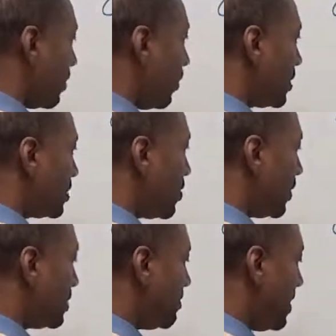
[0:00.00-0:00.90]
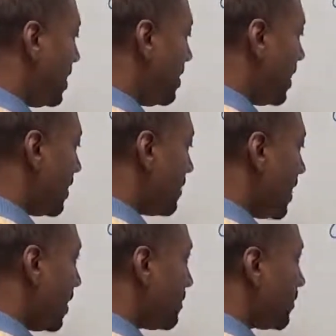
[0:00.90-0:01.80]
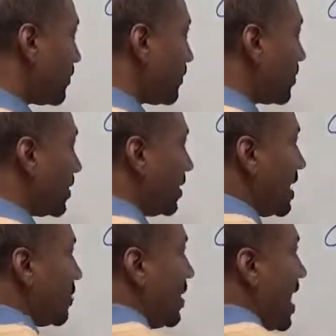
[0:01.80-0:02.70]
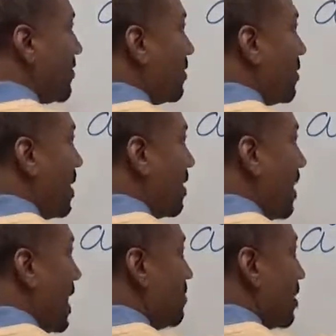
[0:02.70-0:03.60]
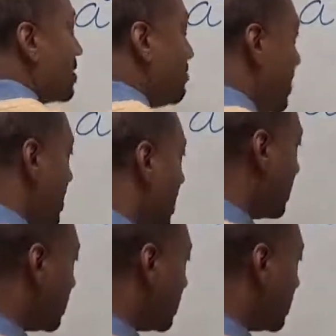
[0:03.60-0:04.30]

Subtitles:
which is going to be, like we have up here, A plus B